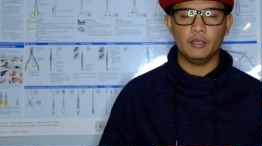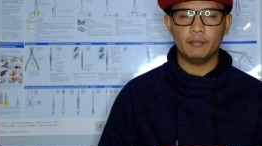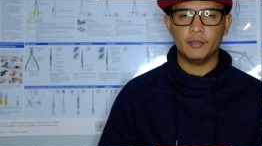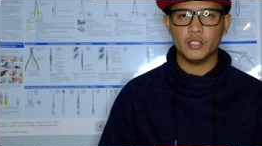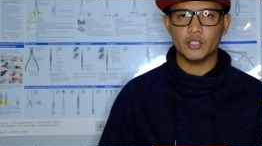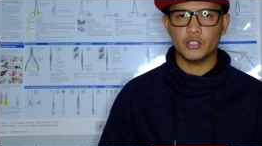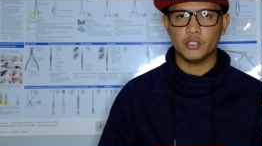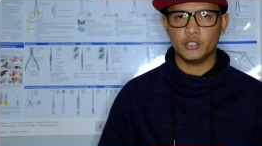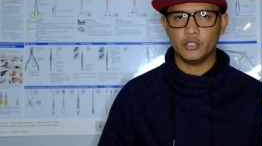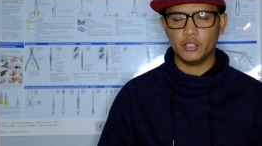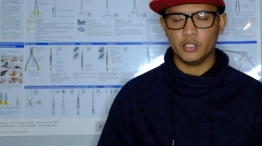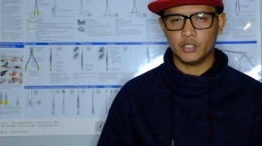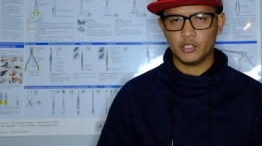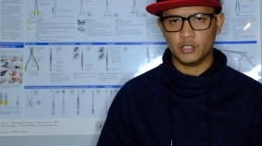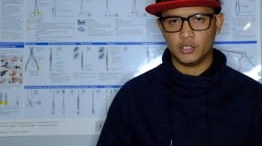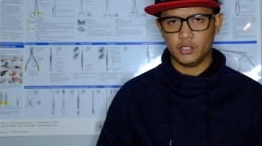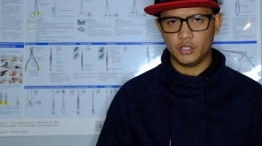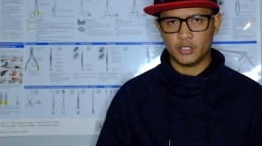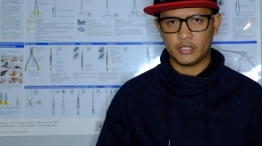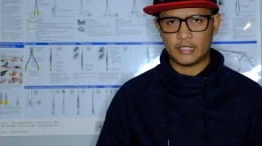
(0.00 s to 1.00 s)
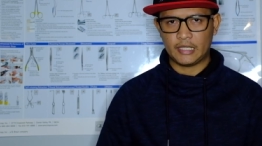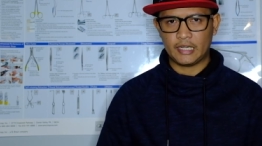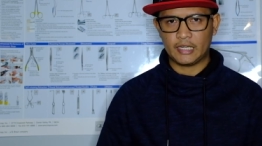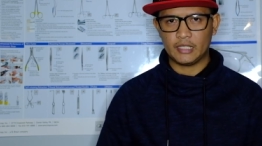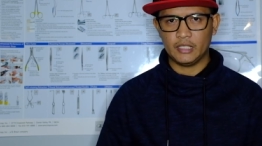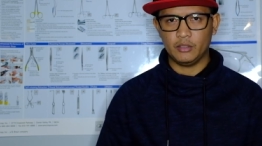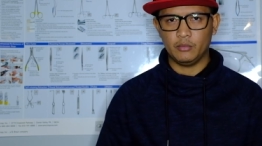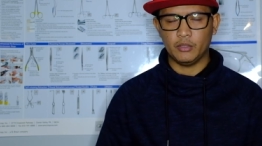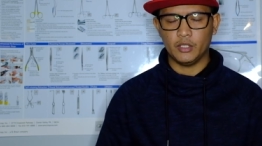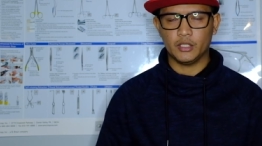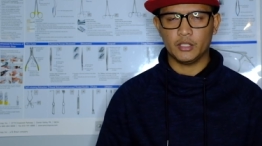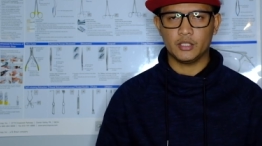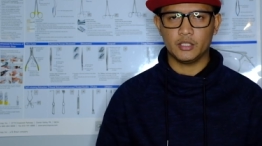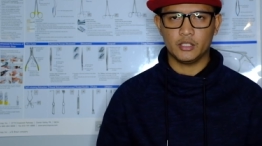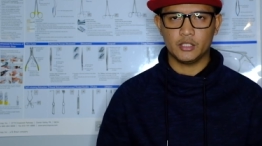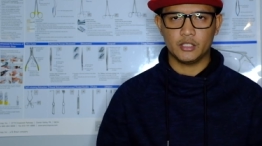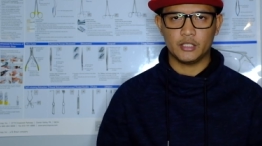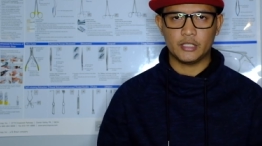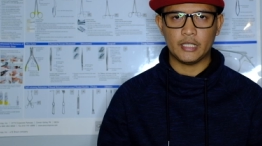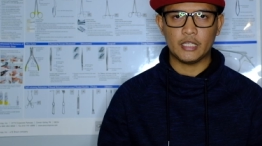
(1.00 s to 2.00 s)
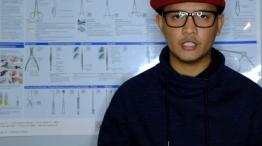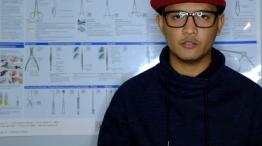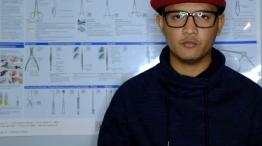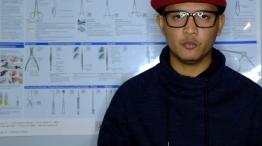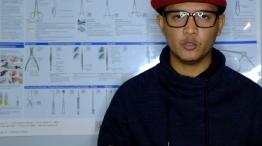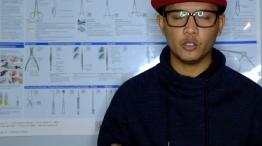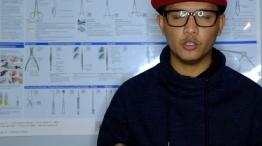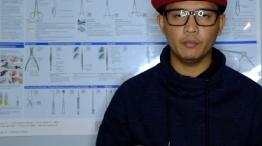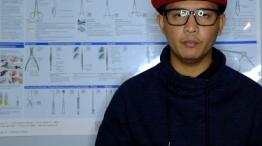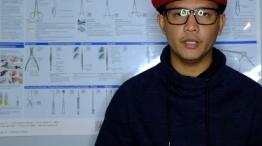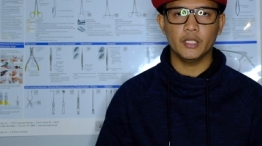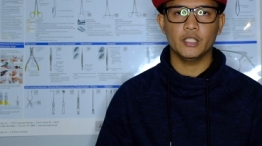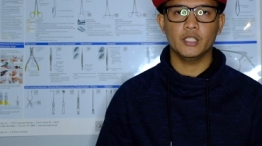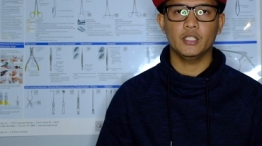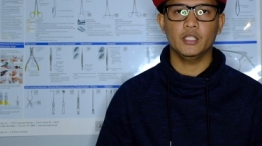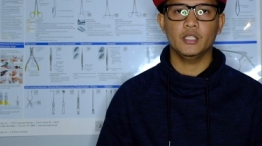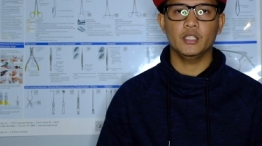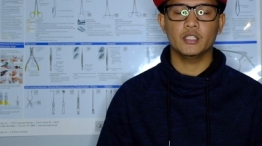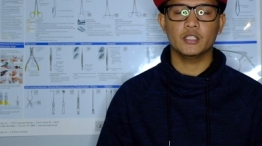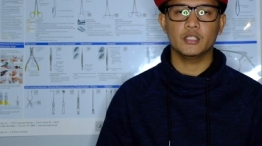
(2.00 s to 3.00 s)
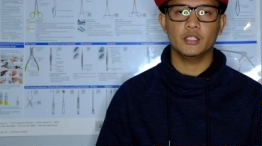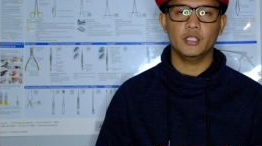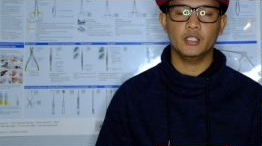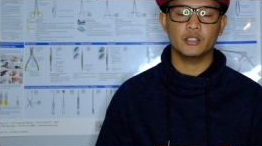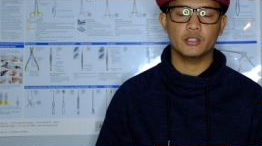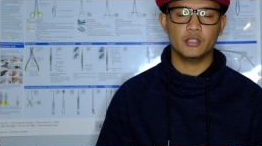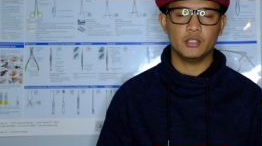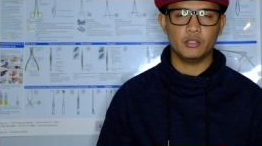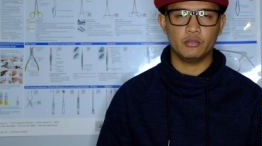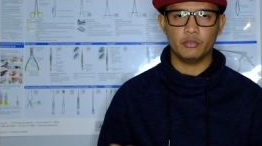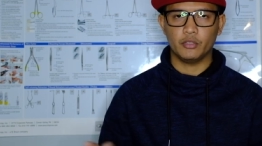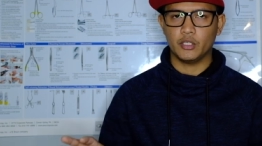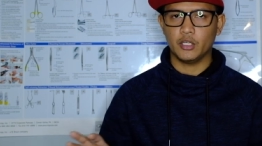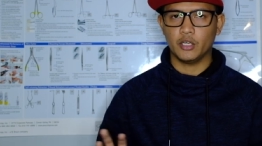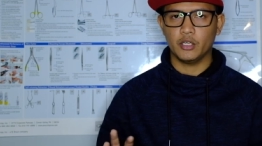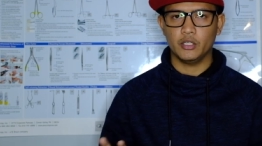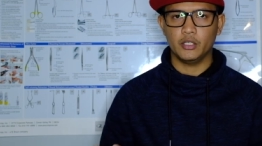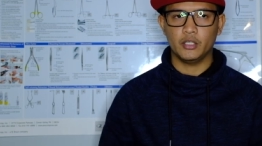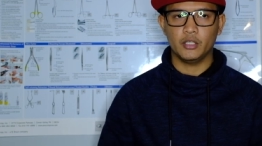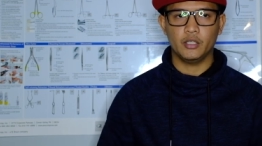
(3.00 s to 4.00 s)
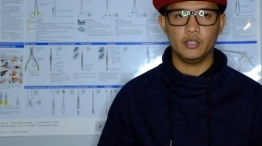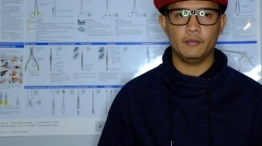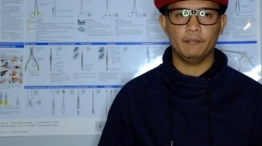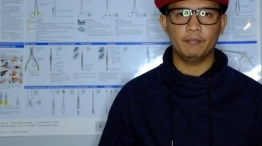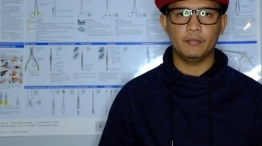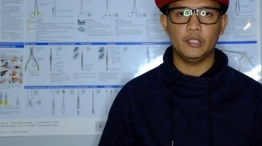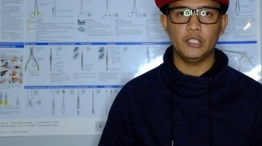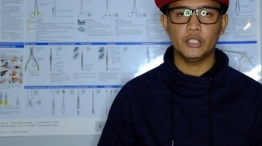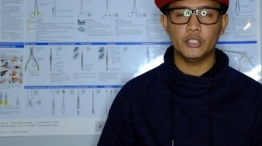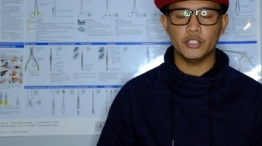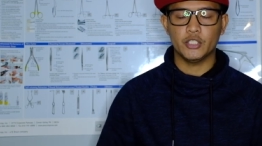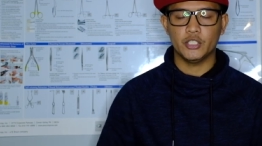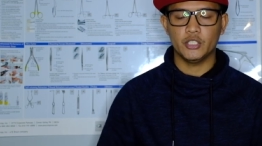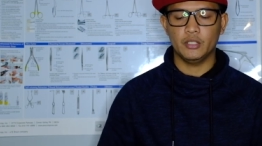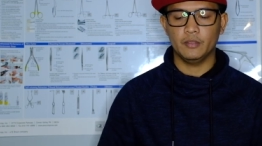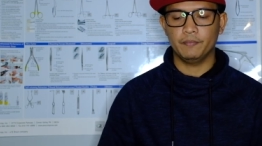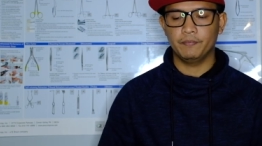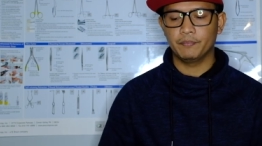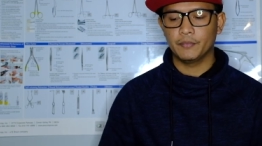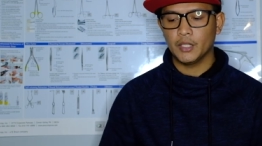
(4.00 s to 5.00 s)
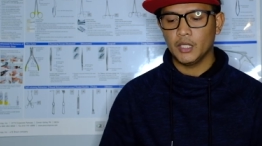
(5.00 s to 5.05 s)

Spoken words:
I'm not sure exactly what stands for, but it's regarding leadership.